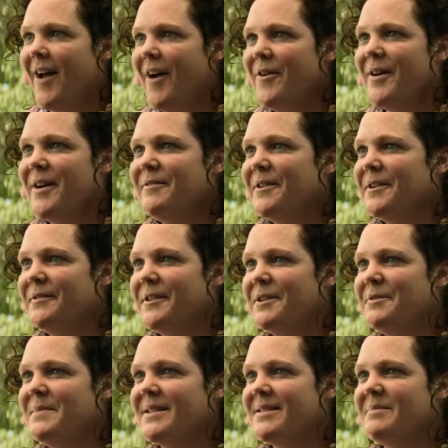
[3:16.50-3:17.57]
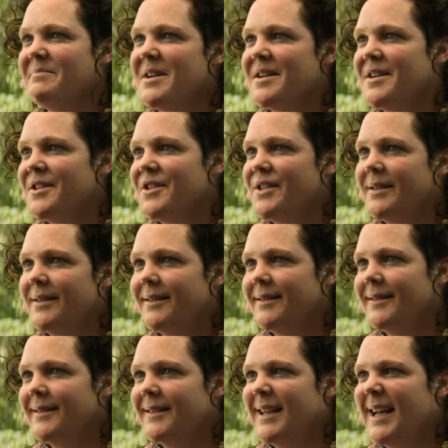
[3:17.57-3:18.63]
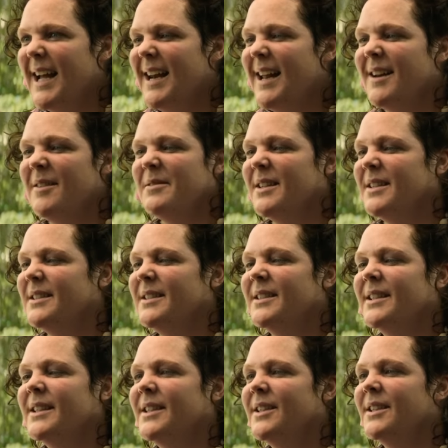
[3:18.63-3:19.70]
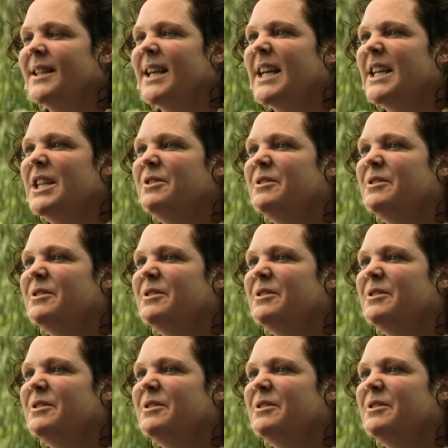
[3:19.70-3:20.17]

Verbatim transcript: Oh, I've heard of you, Miss. Parental bullying. And I don't want a dirty girl like